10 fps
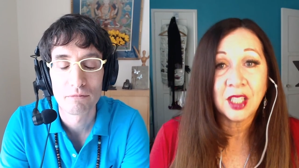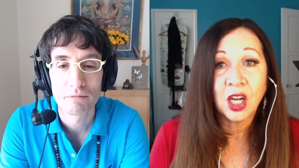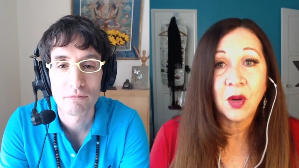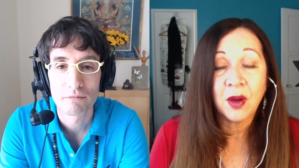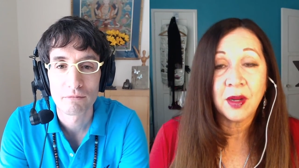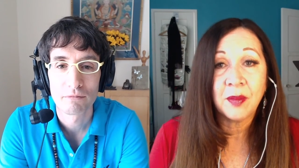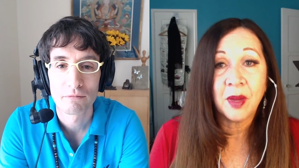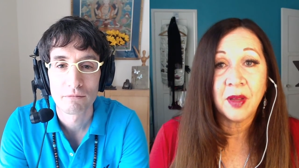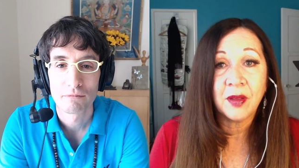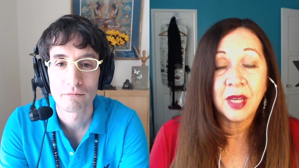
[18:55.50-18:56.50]
Speaker 1: to go out in
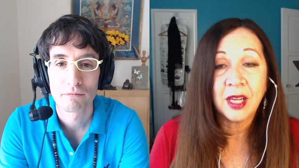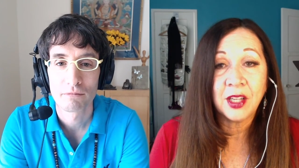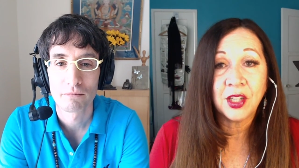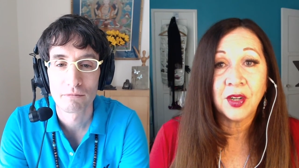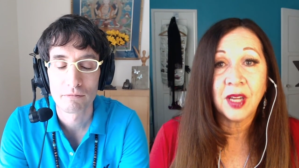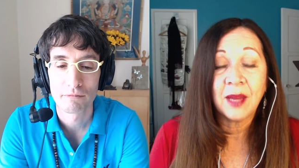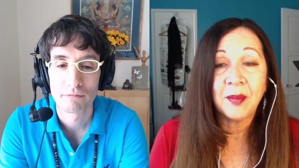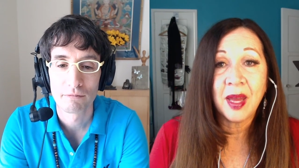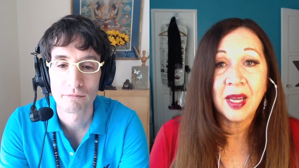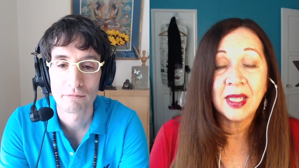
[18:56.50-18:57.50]
Mother Nature and
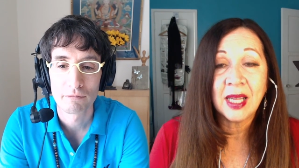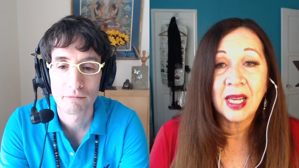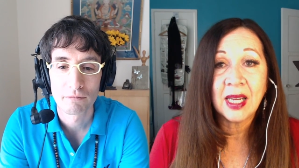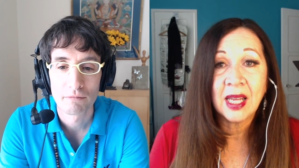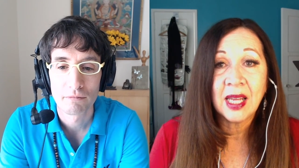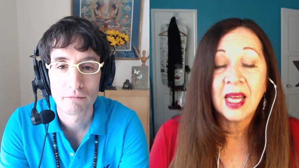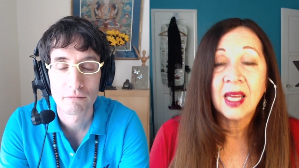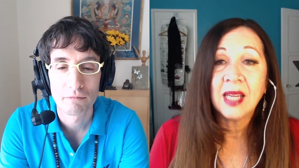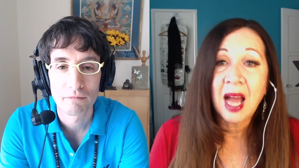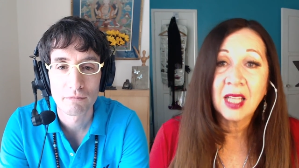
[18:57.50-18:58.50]
meditate
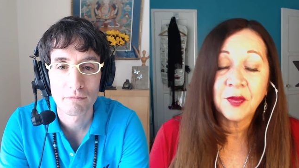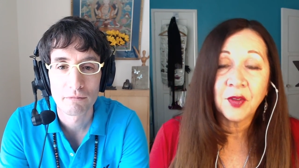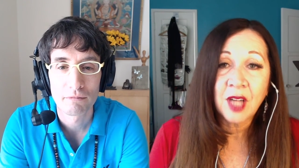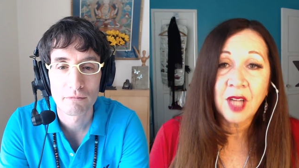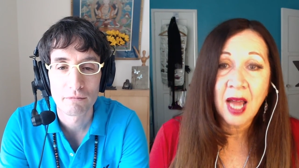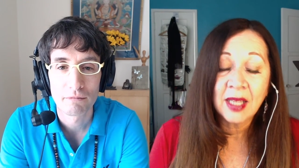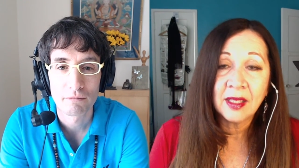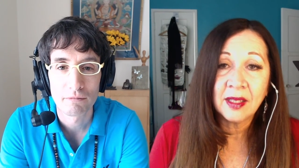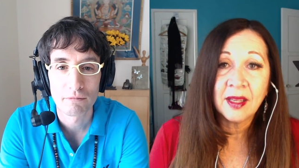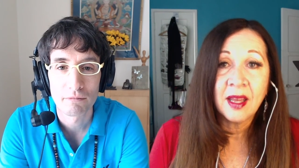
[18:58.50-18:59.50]
and ask for
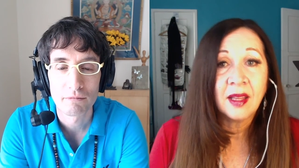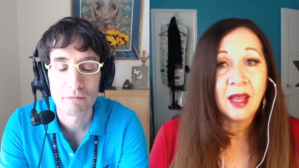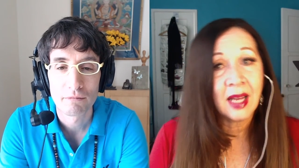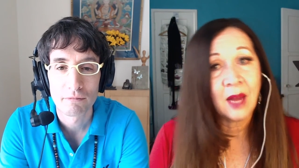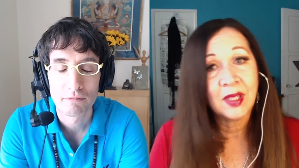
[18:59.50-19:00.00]
guidance. Like